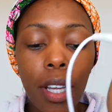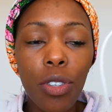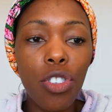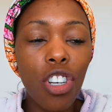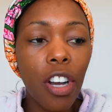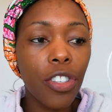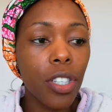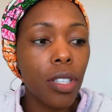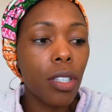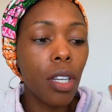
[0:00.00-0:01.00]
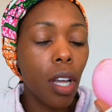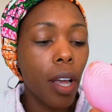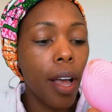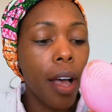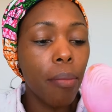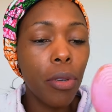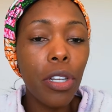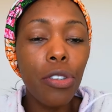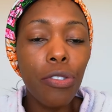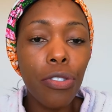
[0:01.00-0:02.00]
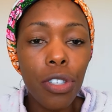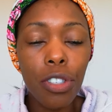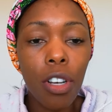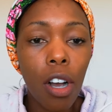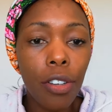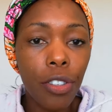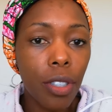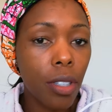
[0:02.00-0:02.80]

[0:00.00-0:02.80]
And you charge it. Um, you need to first charge